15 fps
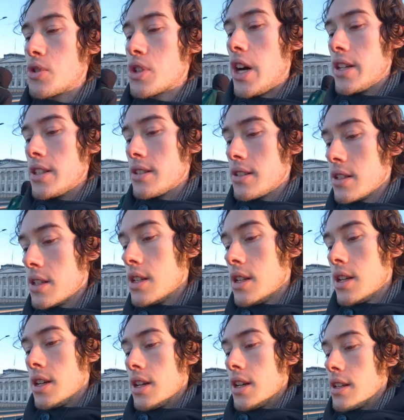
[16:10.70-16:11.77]
side,
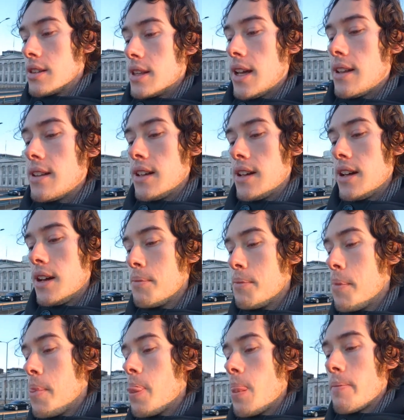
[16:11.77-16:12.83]
then
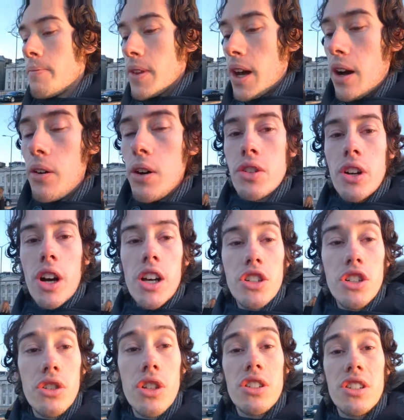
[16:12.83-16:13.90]
I want to
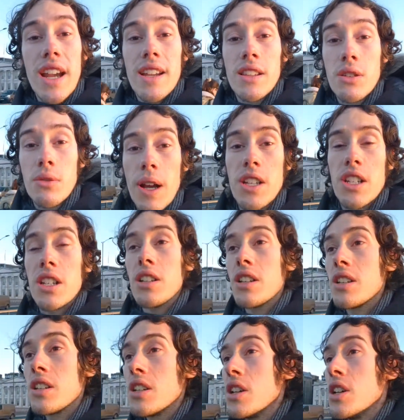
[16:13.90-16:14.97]
ask you the second question.
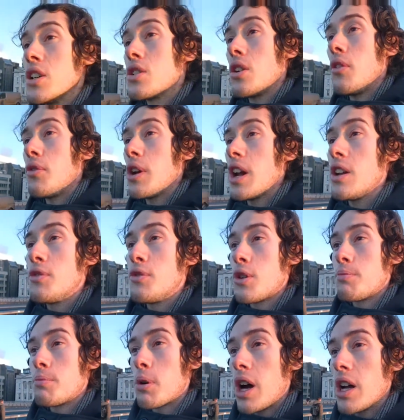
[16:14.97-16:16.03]
So if you're in for the
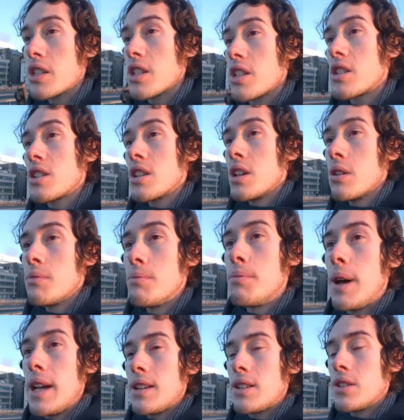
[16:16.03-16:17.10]
prizes,
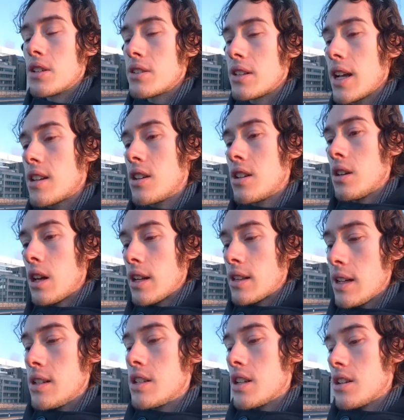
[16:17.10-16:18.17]
pay good
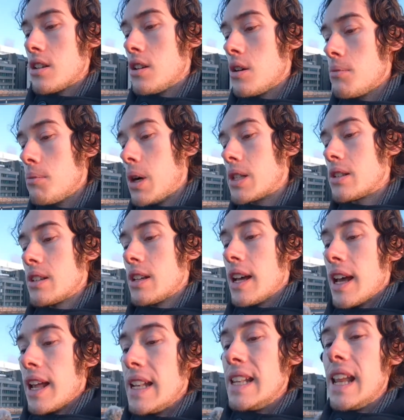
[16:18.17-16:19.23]
attention. But
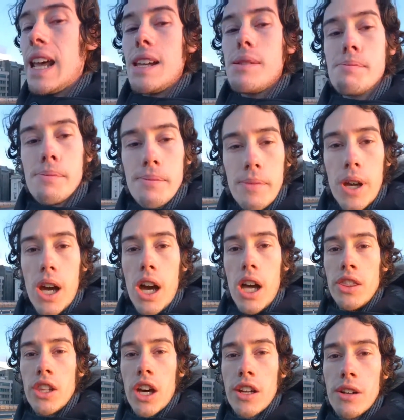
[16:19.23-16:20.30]
name
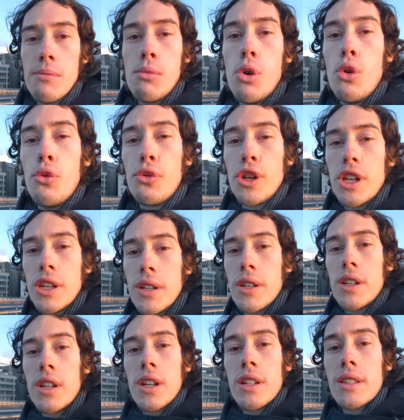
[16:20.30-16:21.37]
another movie
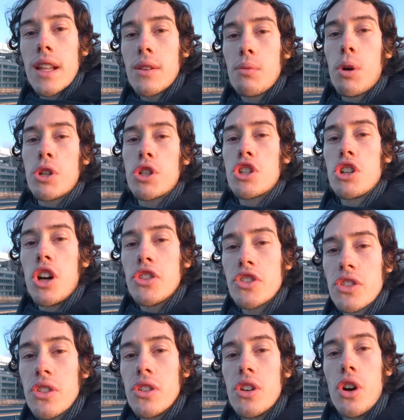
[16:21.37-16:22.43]
that was
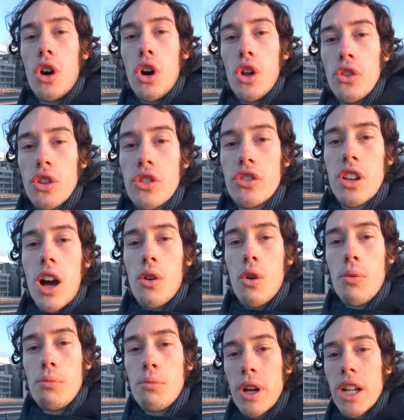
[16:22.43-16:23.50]
shot on the
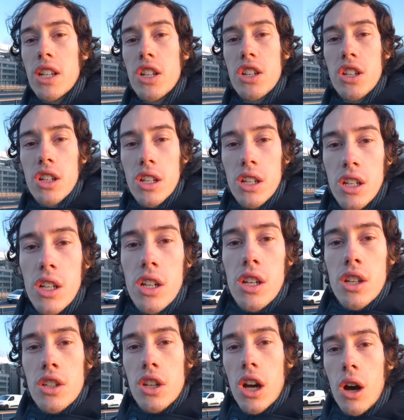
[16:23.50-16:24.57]
Tower Bridge.
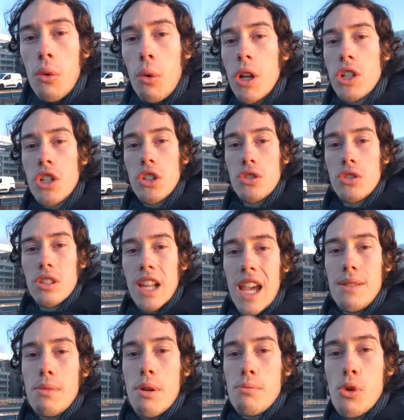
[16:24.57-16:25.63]
So I want you to
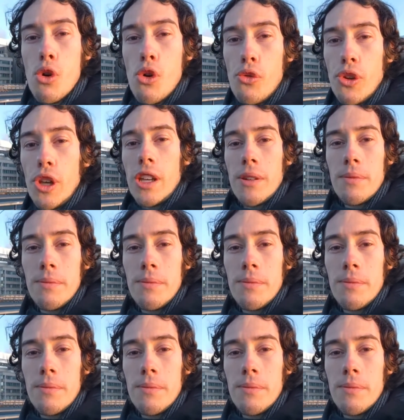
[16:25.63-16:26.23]
name a movie